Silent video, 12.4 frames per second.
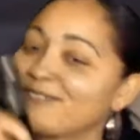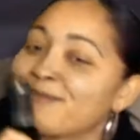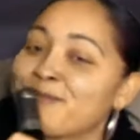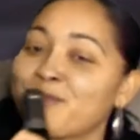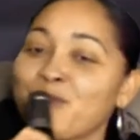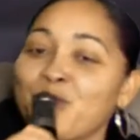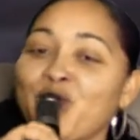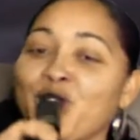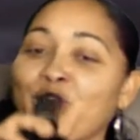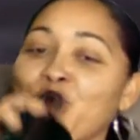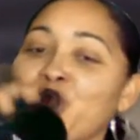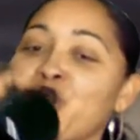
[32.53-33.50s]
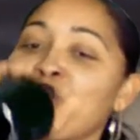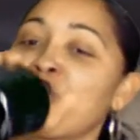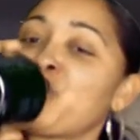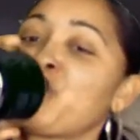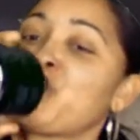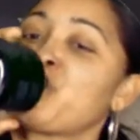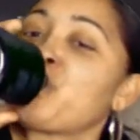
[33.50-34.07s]

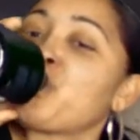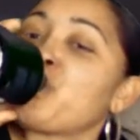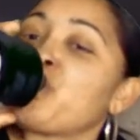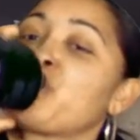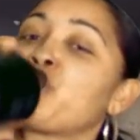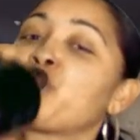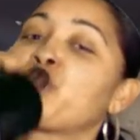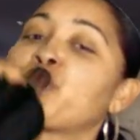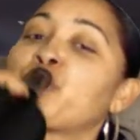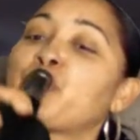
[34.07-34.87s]
The person shown says nothing.